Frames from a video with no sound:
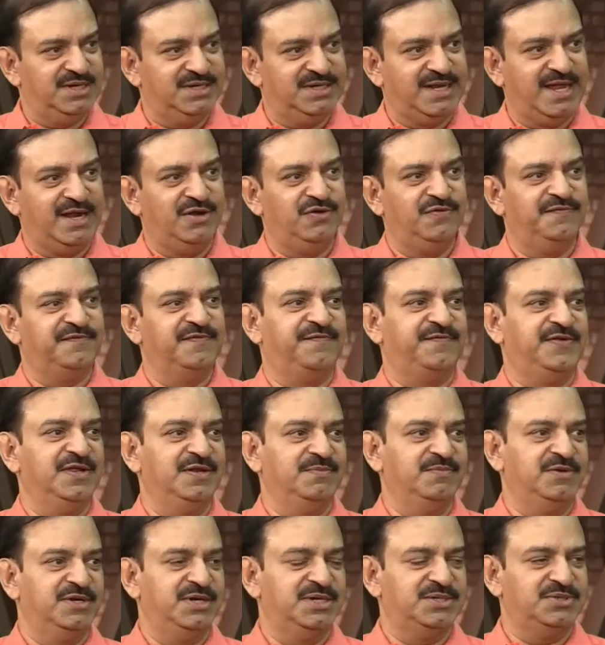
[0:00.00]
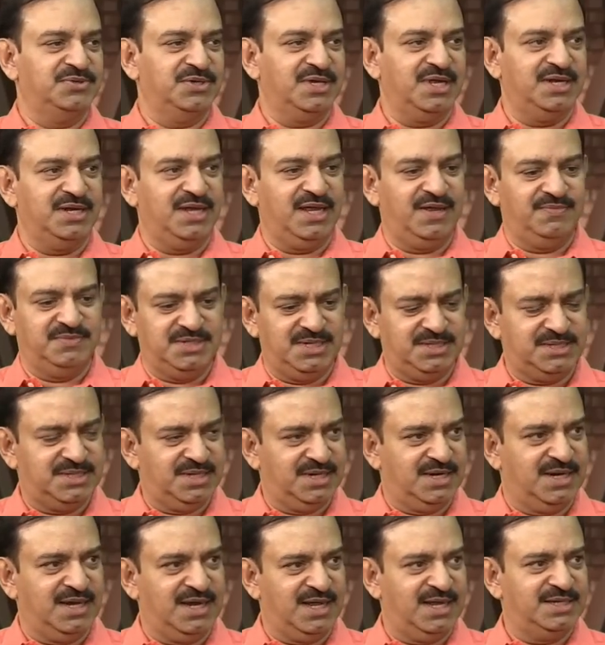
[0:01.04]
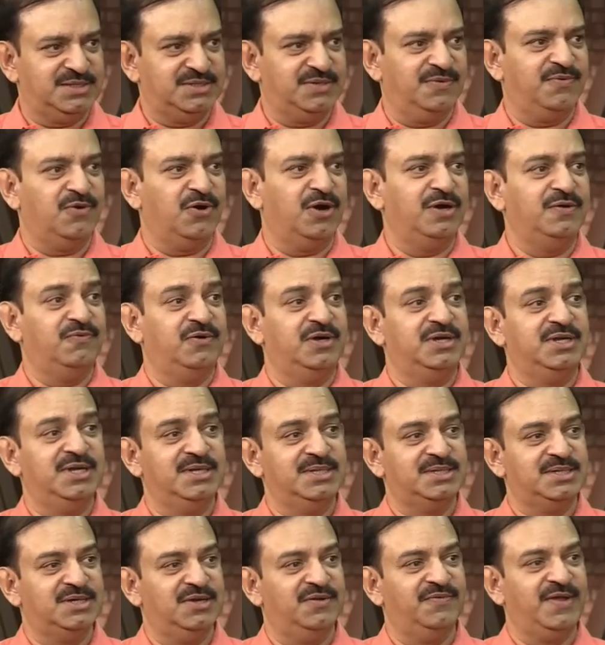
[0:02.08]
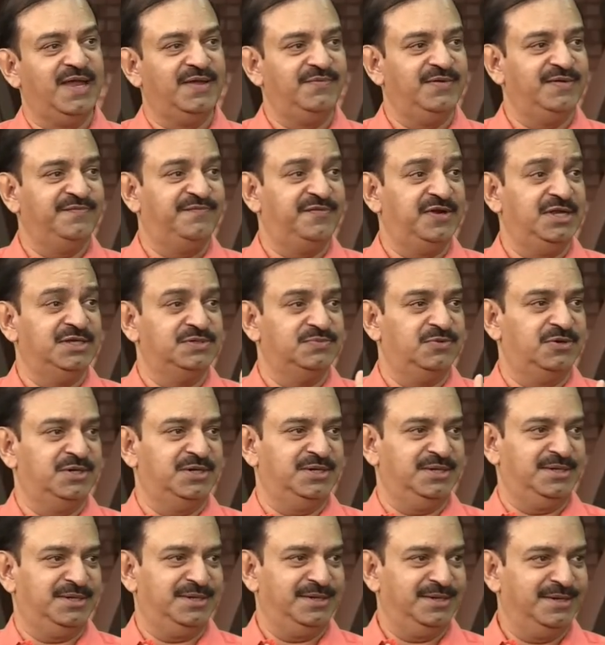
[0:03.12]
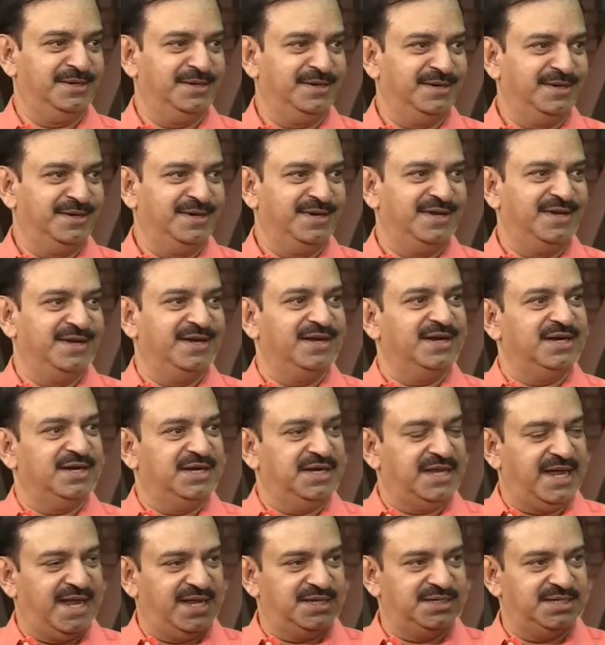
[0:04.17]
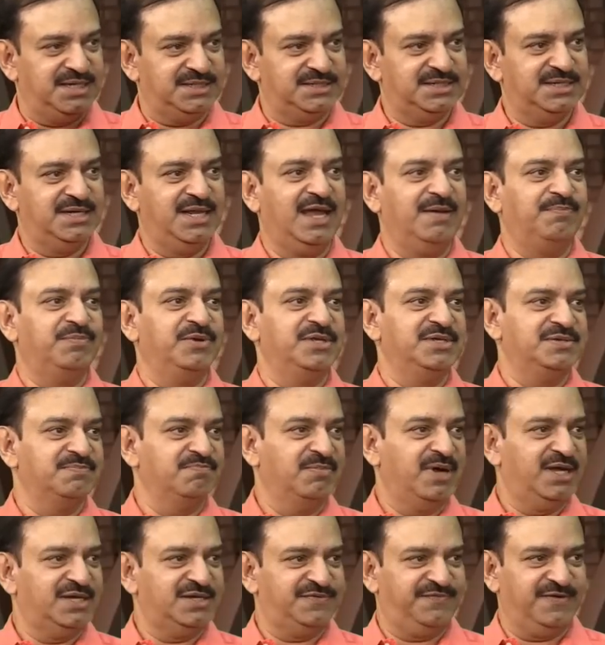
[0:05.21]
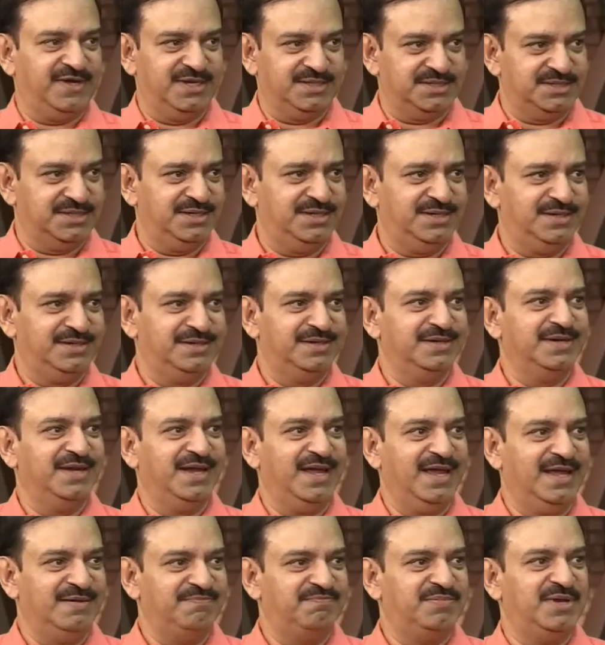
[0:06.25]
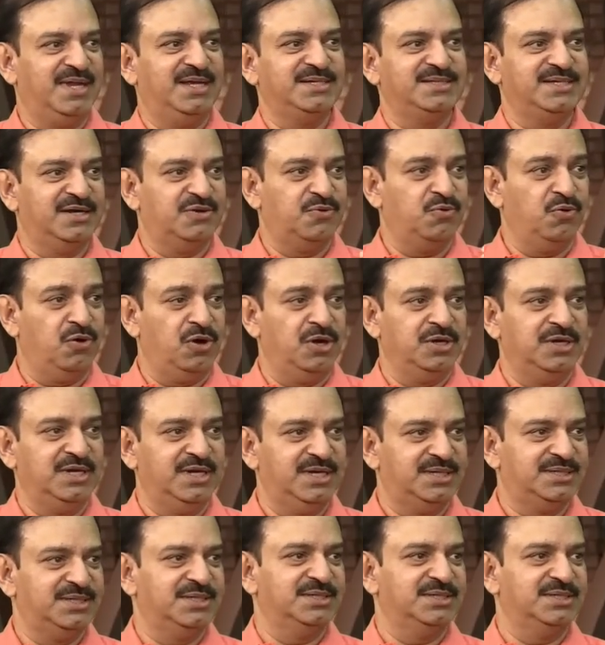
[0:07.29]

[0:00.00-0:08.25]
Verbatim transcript: 10 to 15 minutes you can have just a glass of hot water instead of having fridge water, digestion happens much faster and plus that coagulation